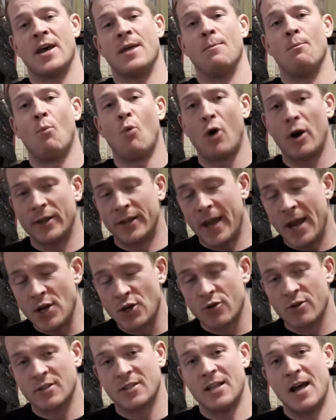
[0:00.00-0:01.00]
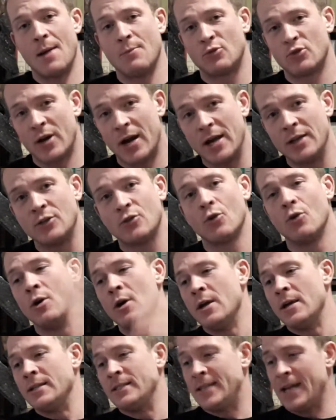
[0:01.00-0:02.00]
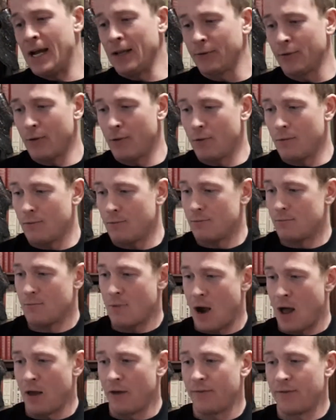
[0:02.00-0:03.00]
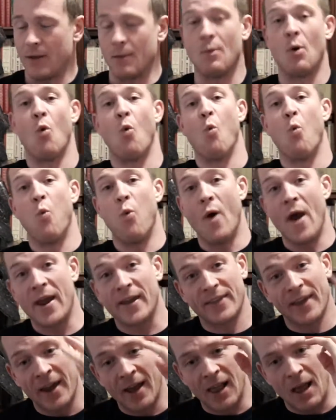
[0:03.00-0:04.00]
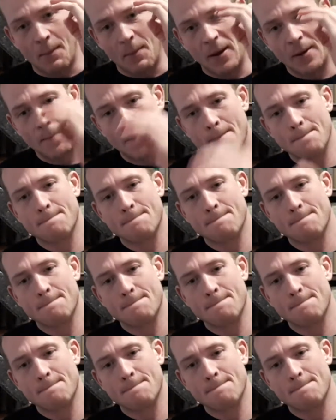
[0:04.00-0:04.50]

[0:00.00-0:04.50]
and I'm trying to tell to all of them, wake the hell up.